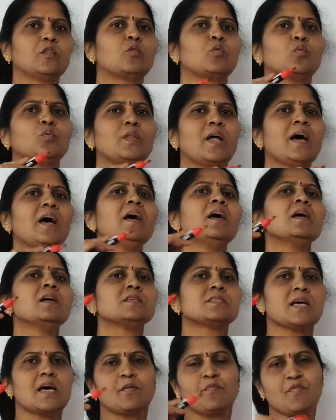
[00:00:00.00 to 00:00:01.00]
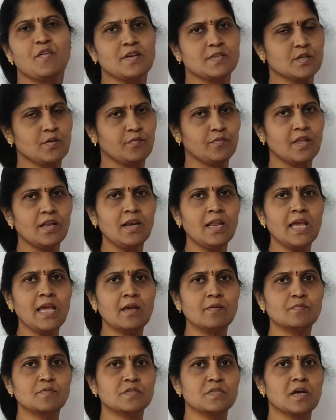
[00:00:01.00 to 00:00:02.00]
through the surface of the
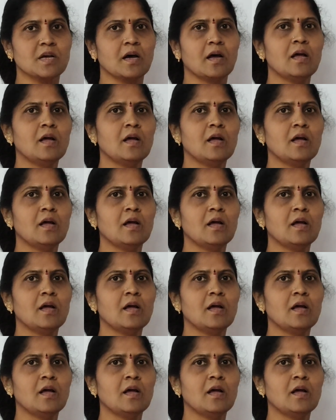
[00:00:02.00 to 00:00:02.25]
leaves.